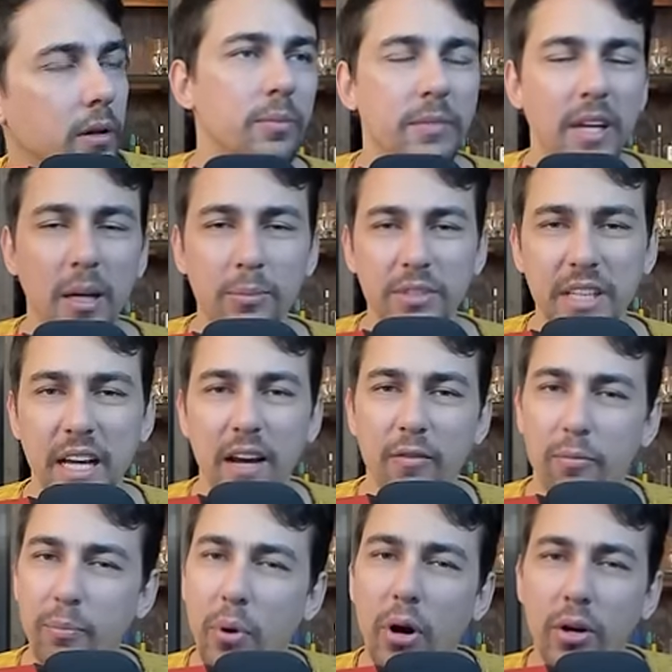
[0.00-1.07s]
Sometimes they
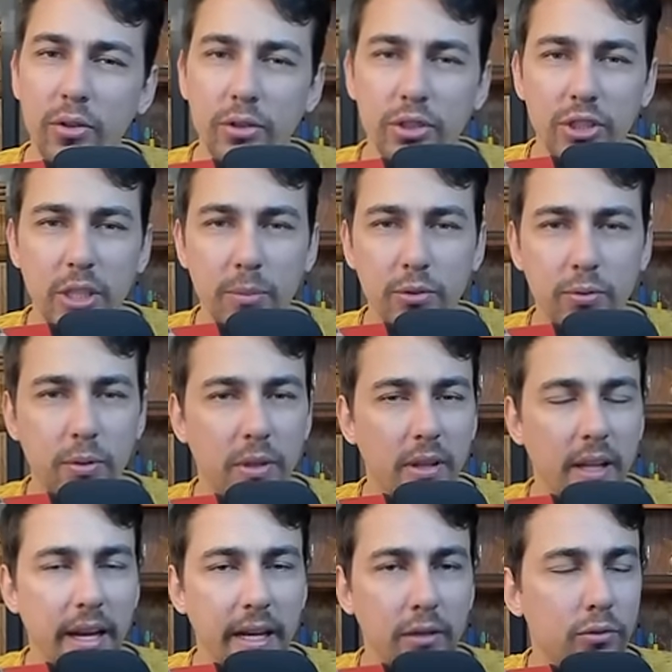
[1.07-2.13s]
have partnerships with
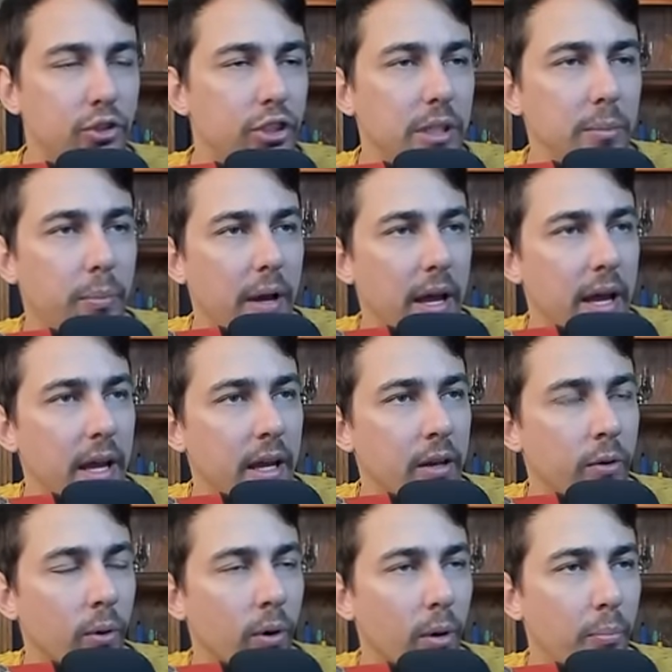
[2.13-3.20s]
like G Pen
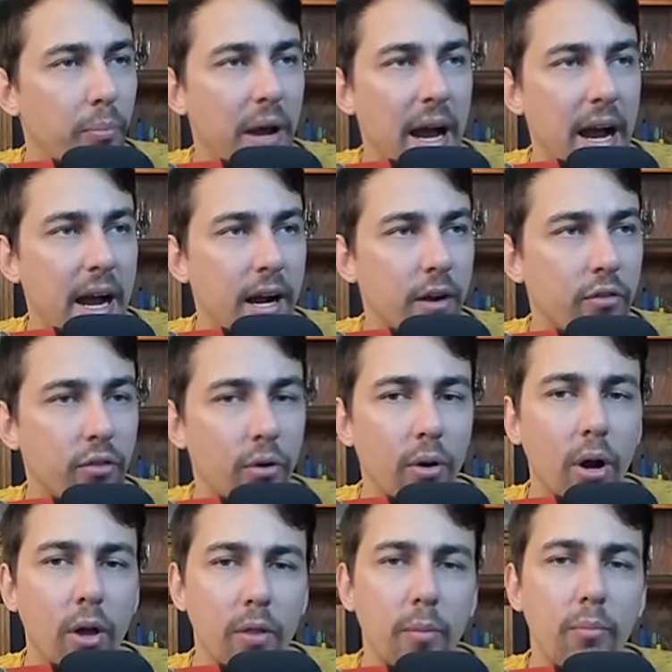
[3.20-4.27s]
or Pax
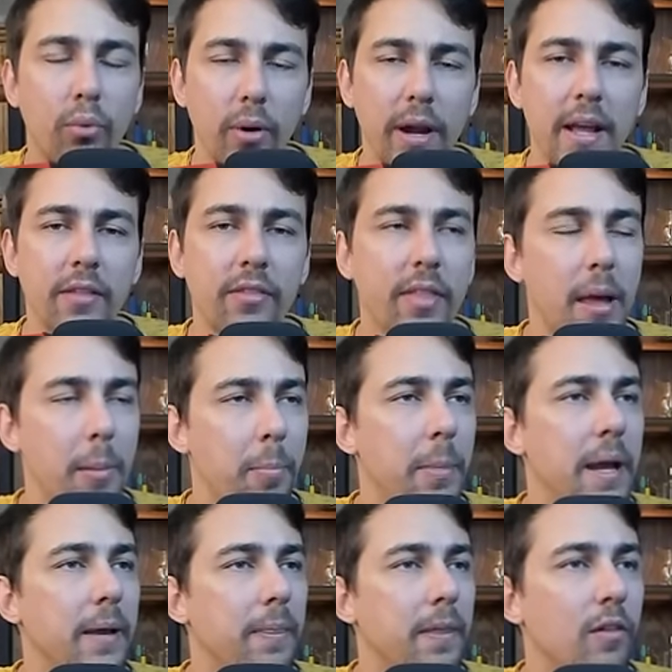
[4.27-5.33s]
or other brands that
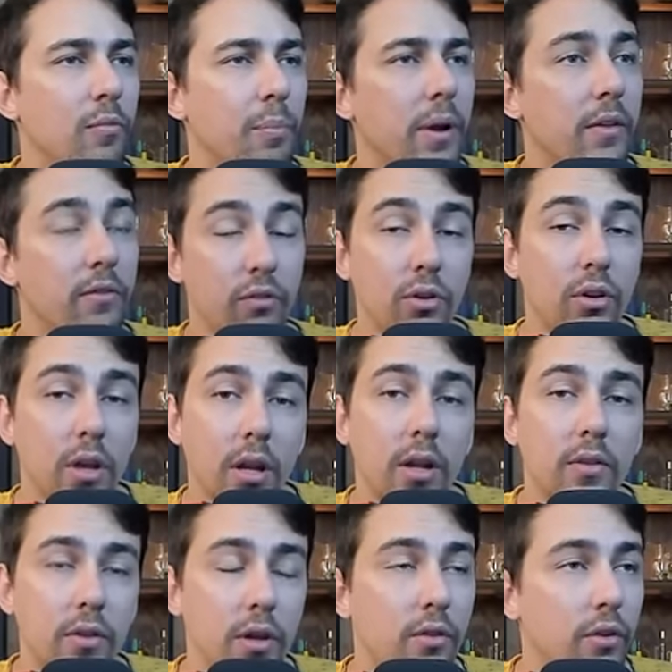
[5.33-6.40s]
make these pens, so you get a
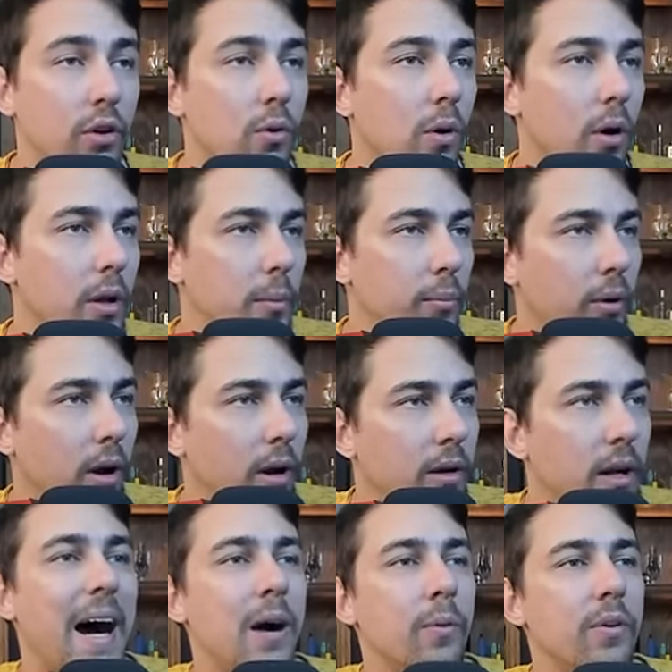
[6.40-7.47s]
decent quality
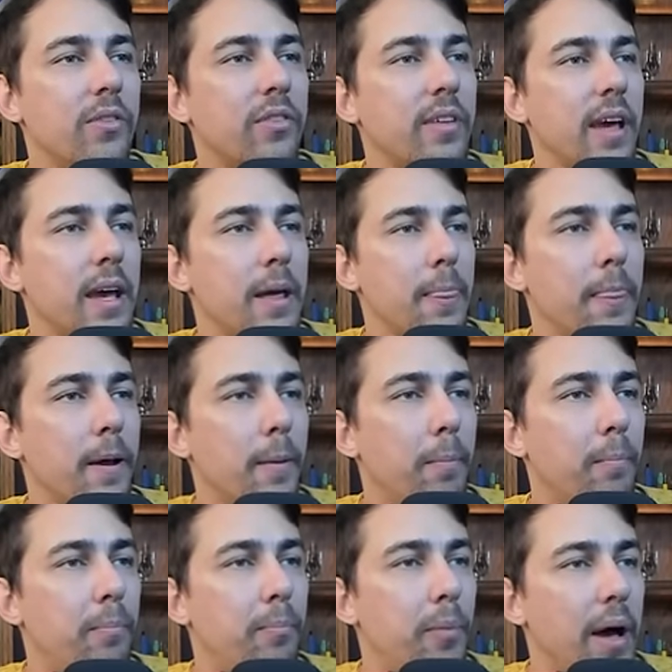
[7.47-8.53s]
product. I would say they're
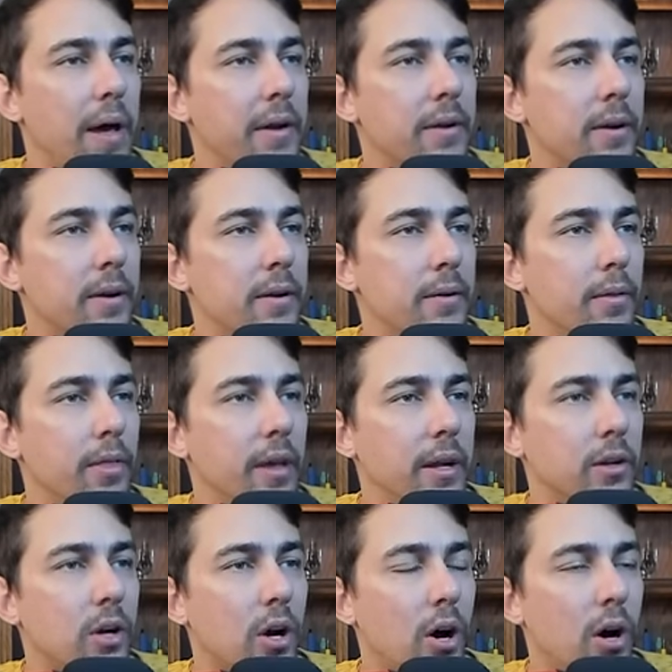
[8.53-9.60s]
better
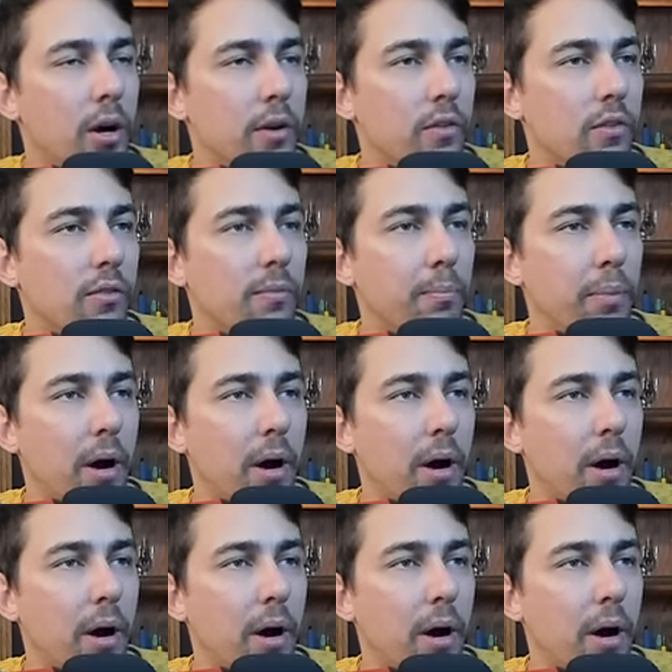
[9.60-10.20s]
than carts.